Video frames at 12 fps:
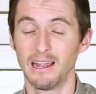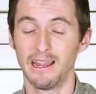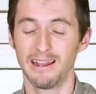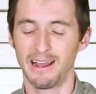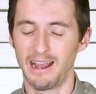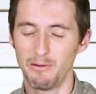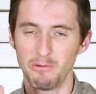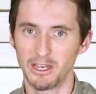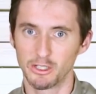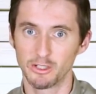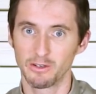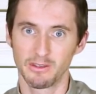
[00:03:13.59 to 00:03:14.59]
and I'm
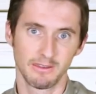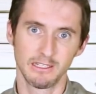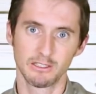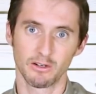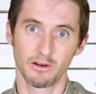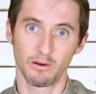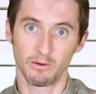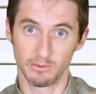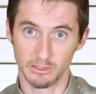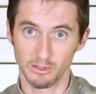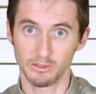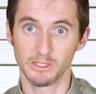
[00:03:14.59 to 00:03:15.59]
not sure that these are a
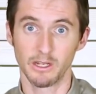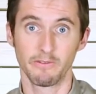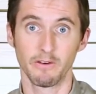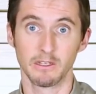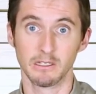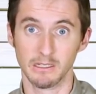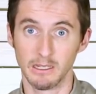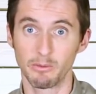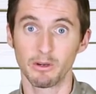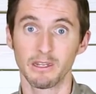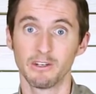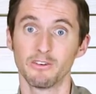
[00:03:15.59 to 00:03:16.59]
result of a
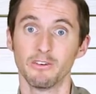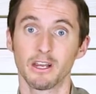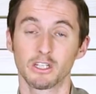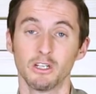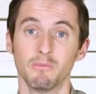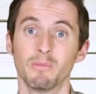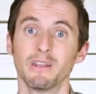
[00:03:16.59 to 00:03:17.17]
deliberate introduction,